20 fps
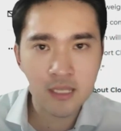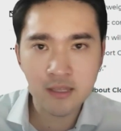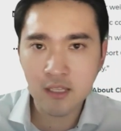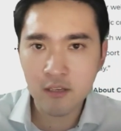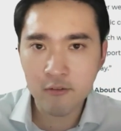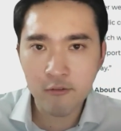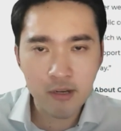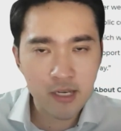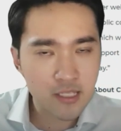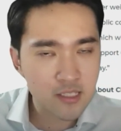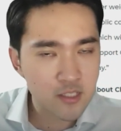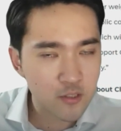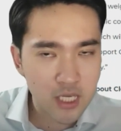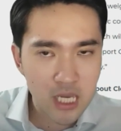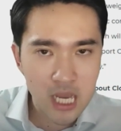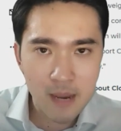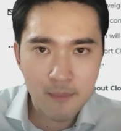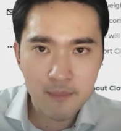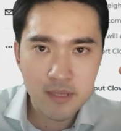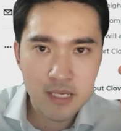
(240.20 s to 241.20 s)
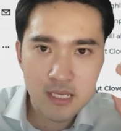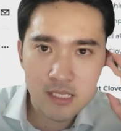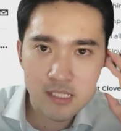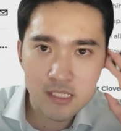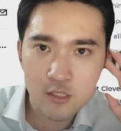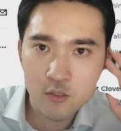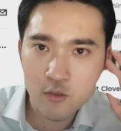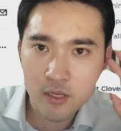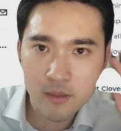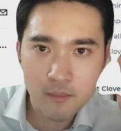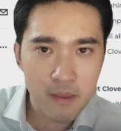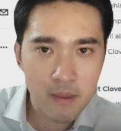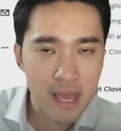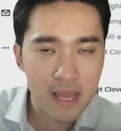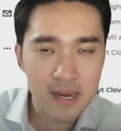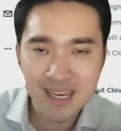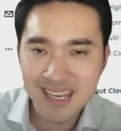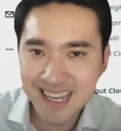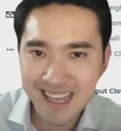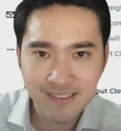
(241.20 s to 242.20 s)
nothing related to the company is doing
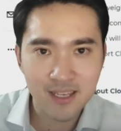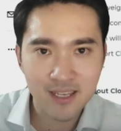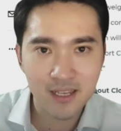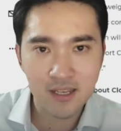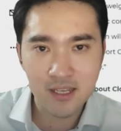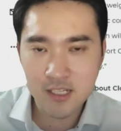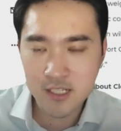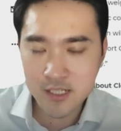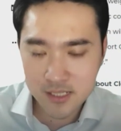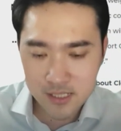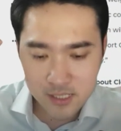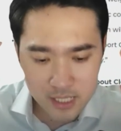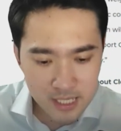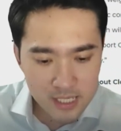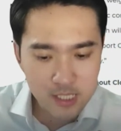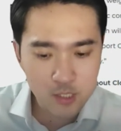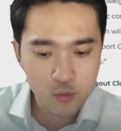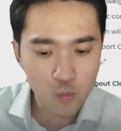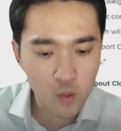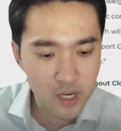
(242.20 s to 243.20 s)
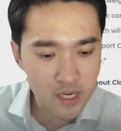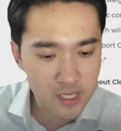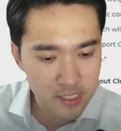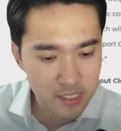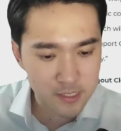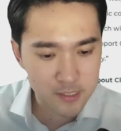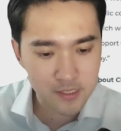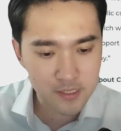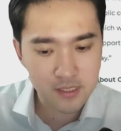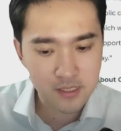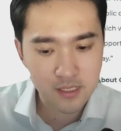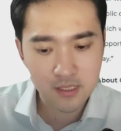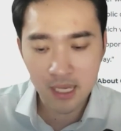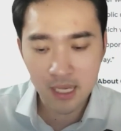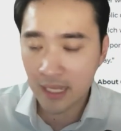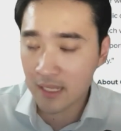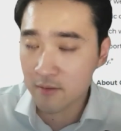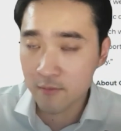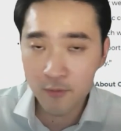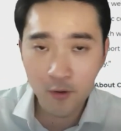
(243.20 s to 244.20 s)
bad, nothing. It's just, it is what it is.
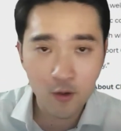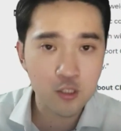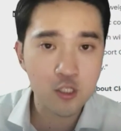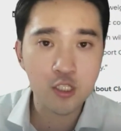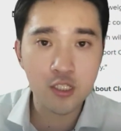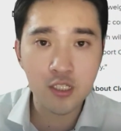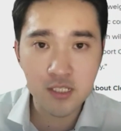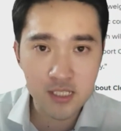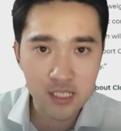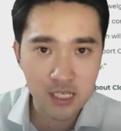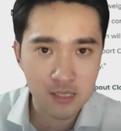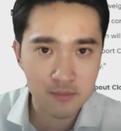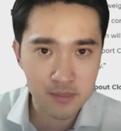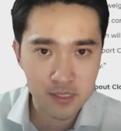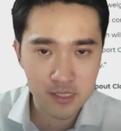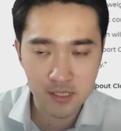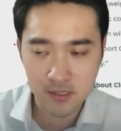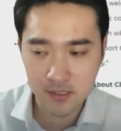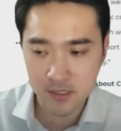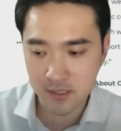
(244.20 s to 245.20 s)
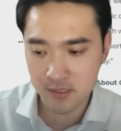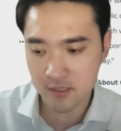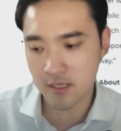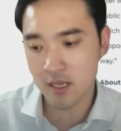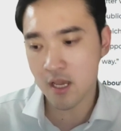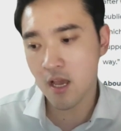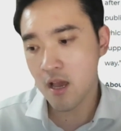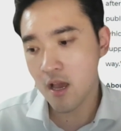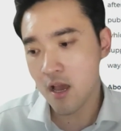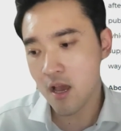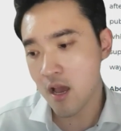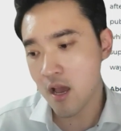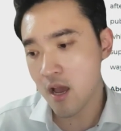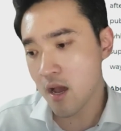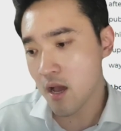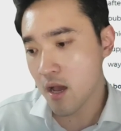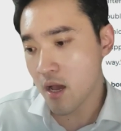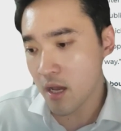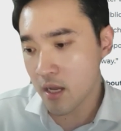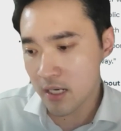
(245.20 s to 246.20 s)
Unfortunate circumstances.
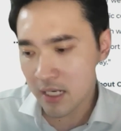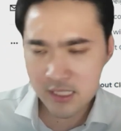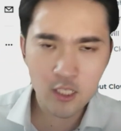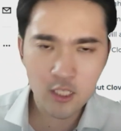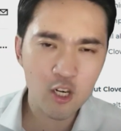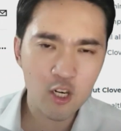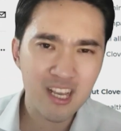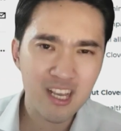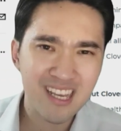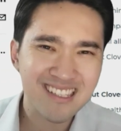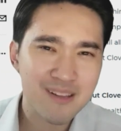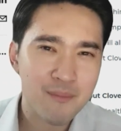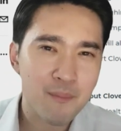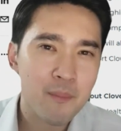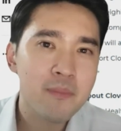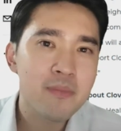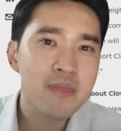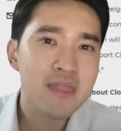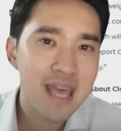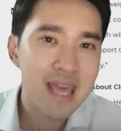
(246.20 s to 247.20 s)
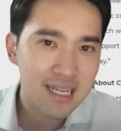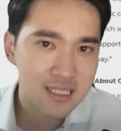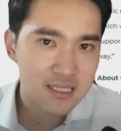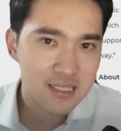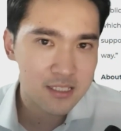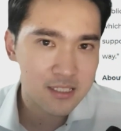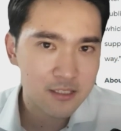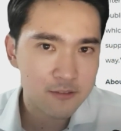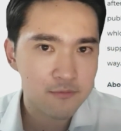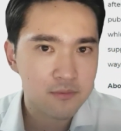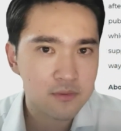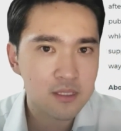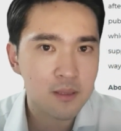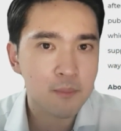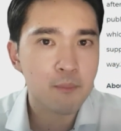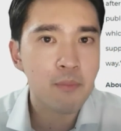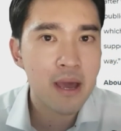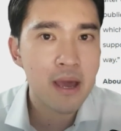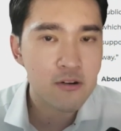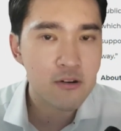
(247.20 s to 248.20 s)
Let's take a look at the negative, the
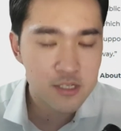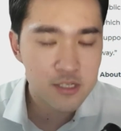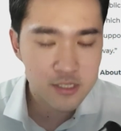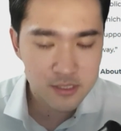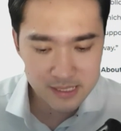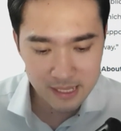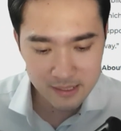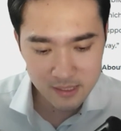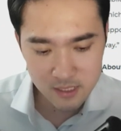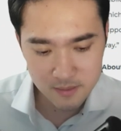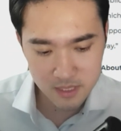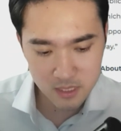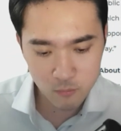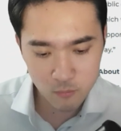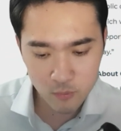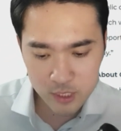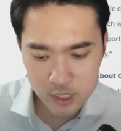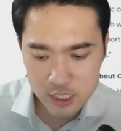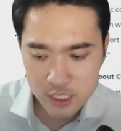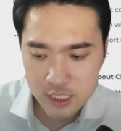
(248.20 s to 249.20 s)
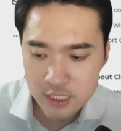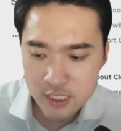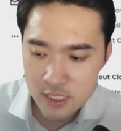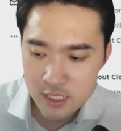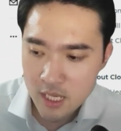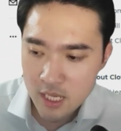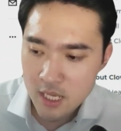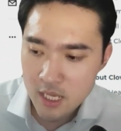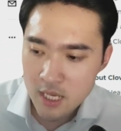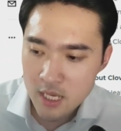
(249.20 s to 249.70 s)
bearish sentiment, which is